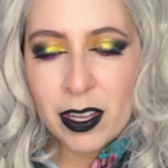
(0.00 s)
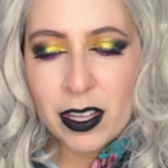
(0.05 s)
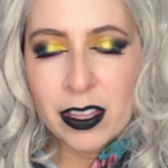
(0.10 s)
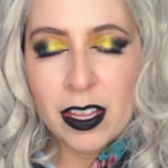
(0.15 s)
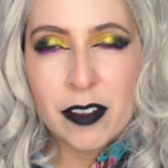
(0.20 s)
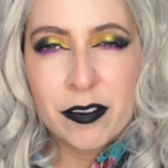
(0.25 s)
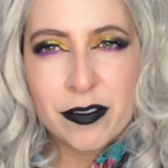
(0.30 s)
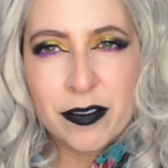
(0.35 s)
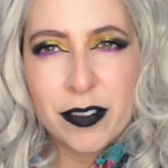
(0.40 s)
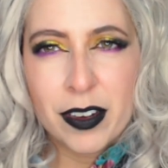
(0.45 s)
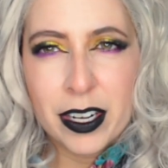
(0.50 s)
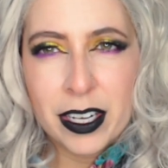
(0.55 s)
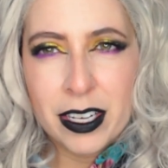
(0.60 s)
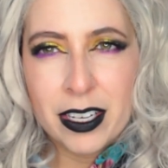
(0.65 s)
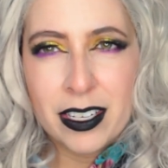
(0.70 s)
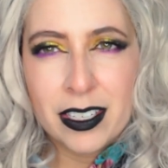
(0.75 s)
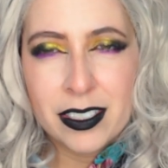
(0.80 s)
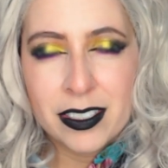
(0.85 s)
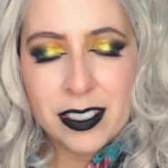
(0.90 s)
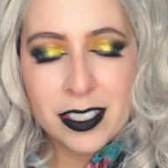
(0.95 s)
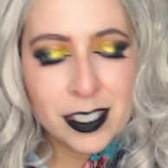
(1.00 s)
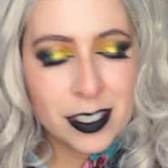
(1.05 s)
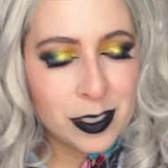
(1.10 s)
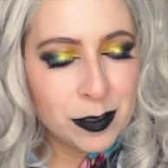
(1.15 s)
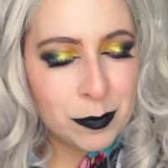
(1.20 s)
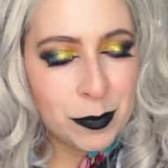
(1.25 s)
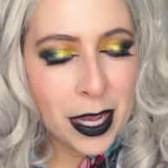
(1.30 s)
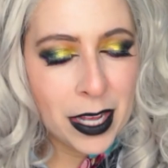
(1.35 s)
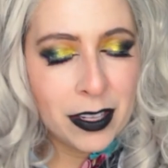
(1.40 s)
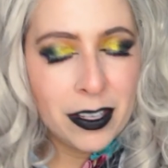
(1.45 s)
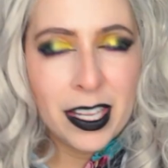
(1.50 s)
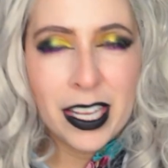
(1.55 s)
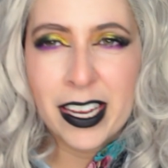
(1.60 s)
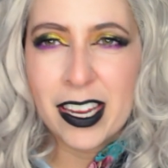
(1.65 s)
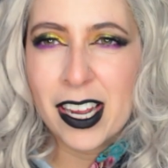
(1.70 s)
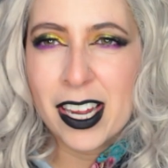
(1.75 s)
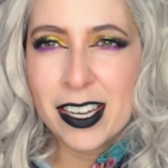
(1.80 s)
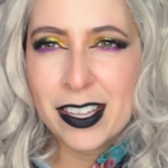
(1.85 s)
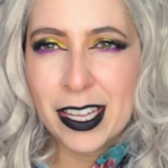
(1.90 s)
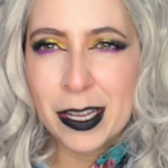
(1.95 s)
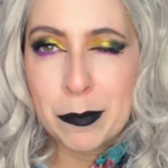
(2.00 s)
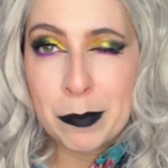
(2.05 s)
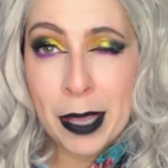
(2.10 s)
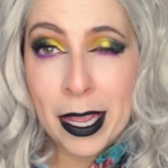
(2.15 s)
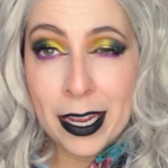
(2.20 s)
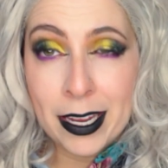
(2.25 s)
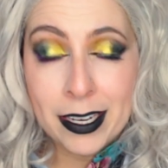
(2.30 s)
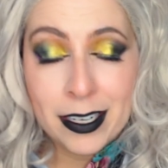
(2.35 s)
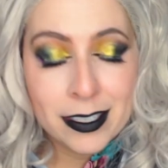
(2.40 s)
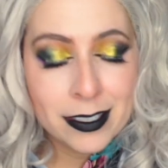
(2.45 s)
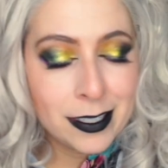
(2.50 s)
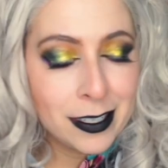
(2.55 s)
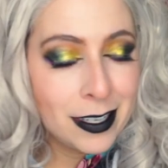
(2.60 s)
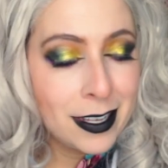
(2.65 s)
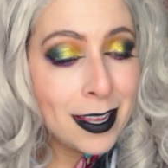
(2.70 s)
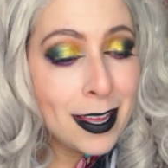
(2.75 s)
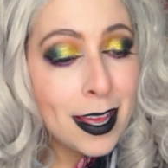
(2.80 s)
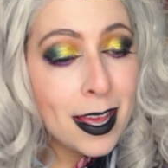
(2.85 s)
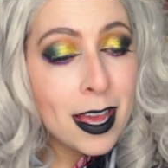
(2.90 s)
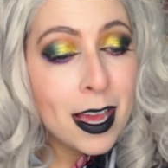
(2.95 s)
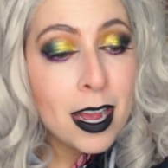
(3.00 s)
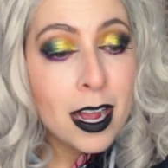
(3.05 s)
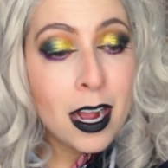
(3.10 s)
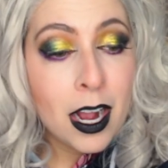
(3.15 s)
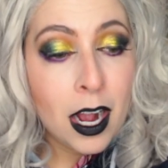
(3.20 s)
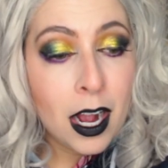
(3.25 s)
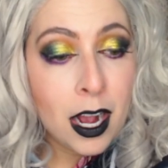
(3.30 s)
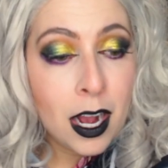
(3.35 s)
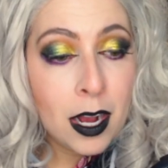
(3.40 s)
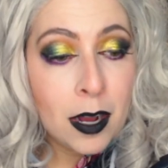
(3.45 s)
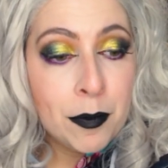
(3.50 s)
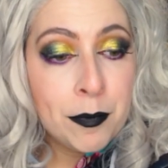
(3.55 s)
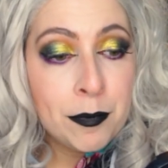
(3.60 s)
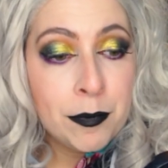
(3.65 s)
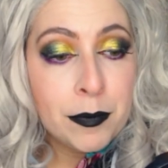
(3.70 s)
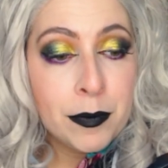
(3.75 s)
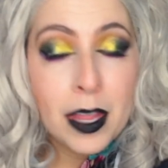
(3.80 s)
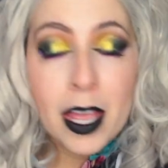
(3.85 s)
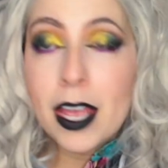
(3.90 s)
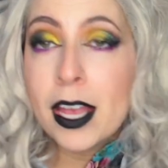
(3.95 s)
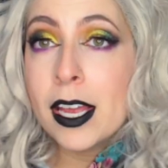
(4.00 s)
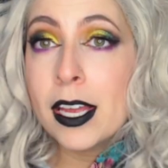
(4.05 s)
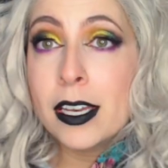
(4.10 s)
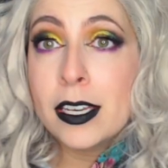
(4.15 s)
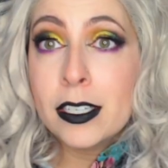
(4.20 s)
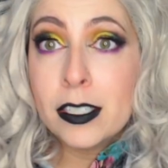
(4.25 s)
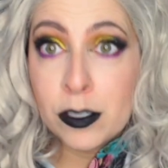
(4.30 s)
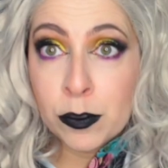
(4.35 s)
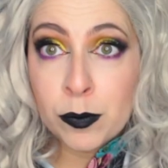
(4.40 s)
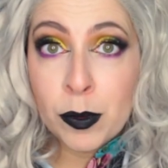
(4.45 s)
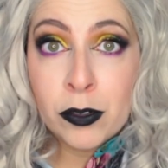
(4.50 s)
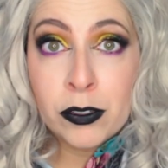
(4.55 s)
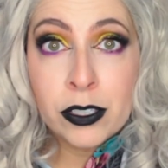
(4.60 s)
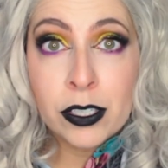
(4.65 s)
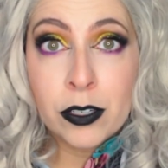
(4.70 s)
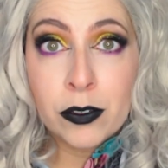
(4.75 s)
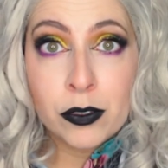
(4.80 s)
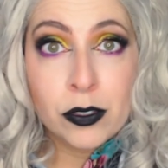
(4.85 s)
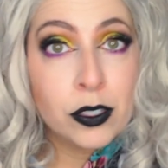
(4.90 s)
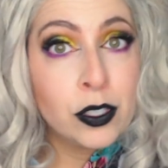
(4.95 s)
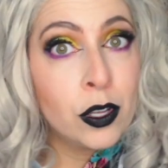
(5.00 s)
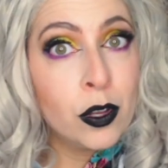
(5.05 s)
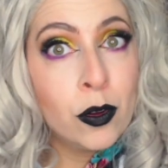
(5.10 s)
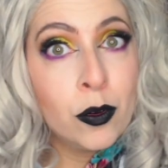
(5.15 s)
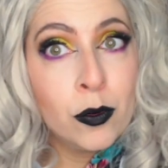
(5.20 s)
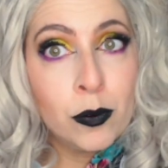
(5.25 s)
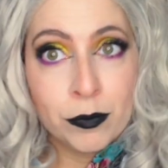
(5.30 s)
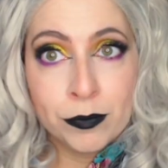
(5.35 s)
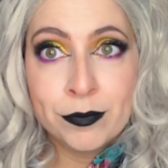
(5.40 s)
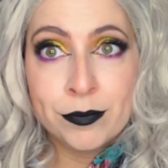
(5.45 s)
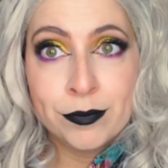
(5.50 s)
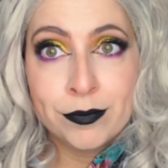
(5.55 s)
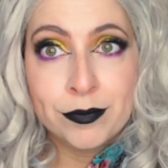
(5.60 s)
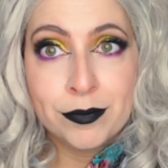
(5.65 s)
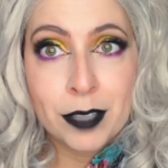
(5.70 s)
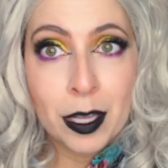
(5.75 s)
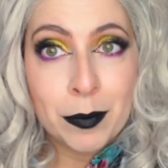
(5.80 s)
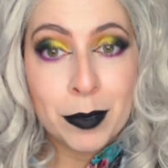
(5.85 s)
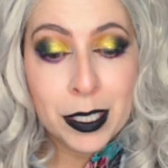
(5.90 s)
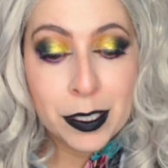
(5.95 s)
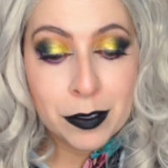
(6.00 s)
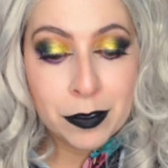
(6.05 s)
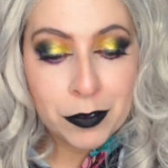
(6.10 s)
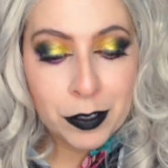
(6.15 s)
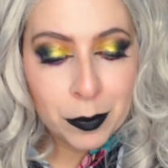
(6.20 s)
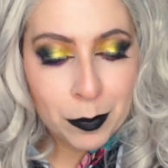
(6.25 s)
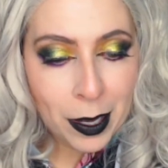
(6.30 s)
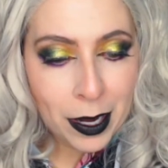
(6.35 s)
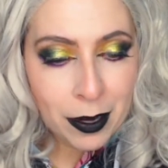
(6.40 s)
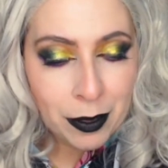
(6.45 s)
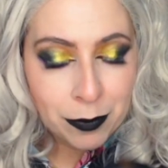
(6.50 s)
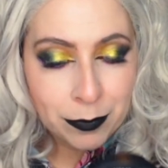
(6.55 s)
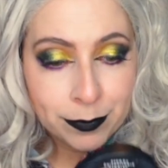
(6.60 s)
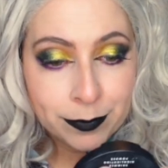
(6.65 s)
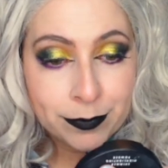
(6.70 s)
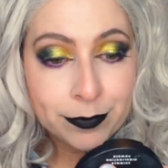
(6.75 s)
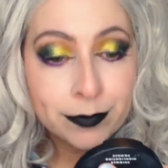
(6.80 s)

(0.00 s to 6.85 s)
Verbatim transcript: that funny smell, like kind of like paint. And it's supposed to, so that makes me feel better.